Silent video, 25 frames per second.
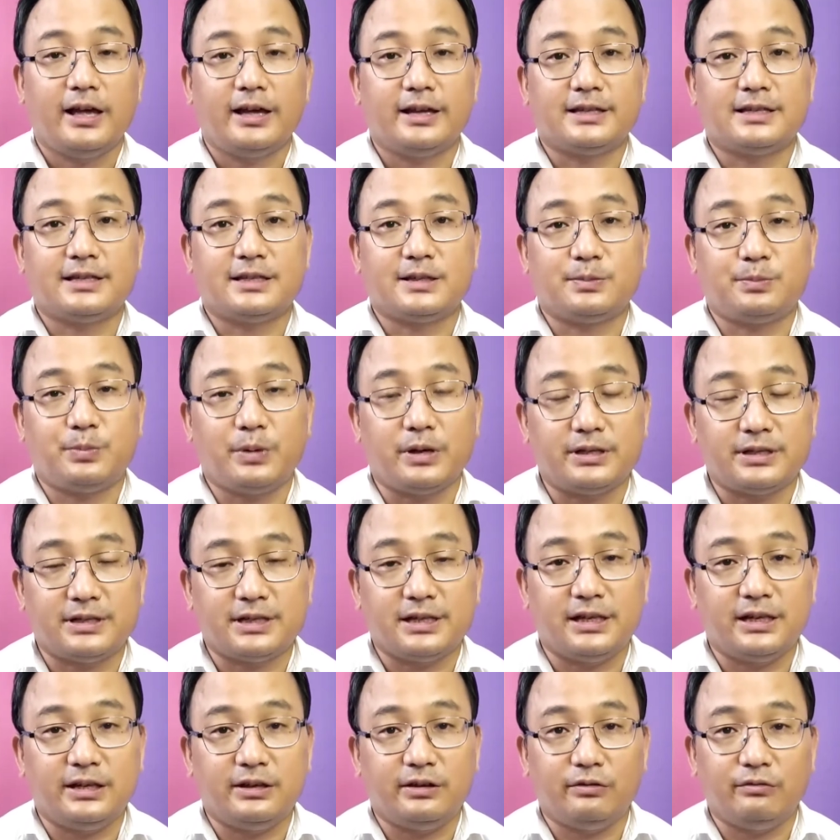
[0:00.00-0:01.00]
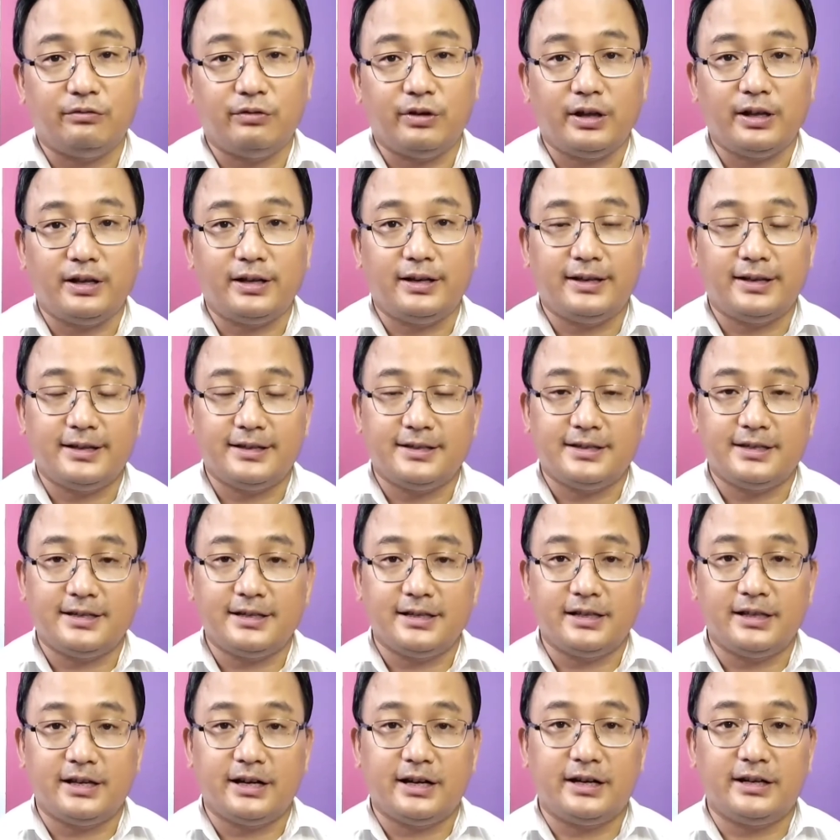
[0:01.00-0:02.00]
especially when the
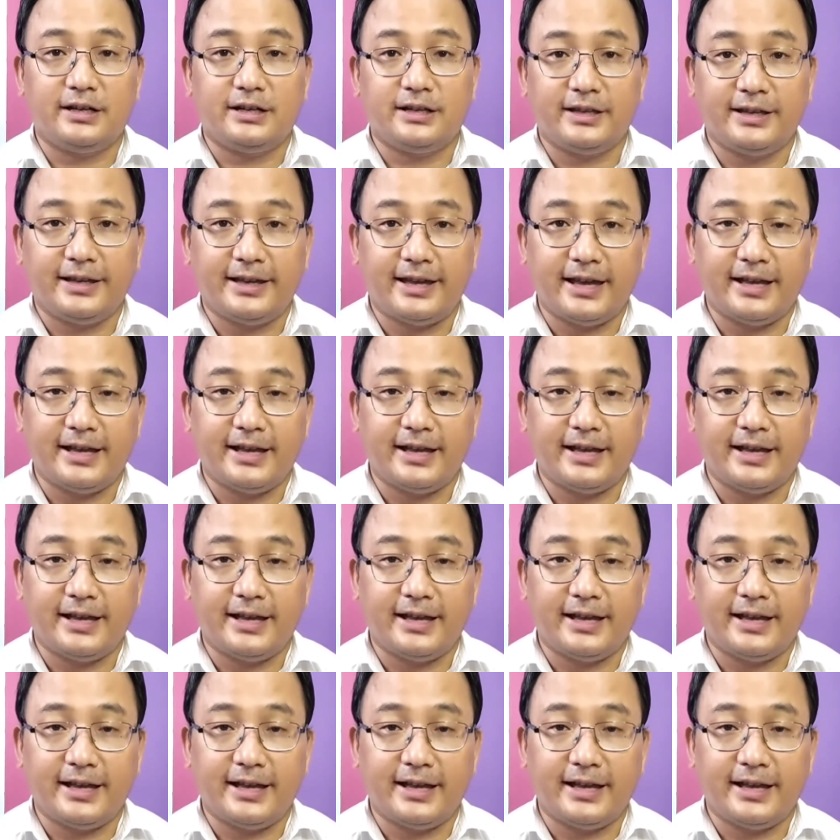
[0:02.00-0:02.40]
children